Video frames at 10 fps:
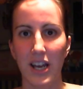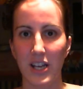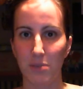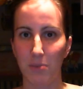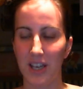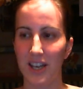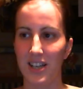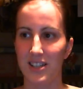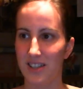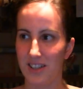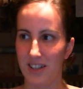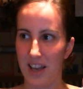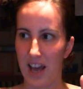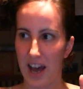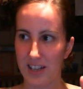is because
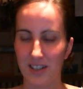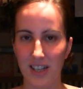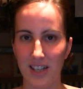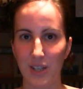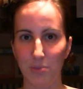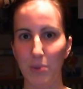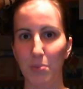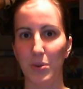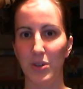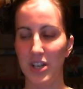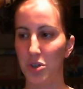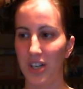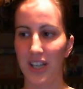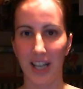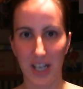I see these people that treat
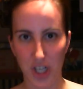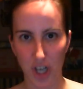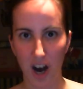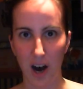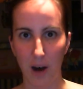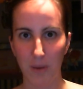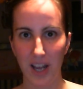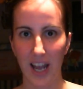it like a job.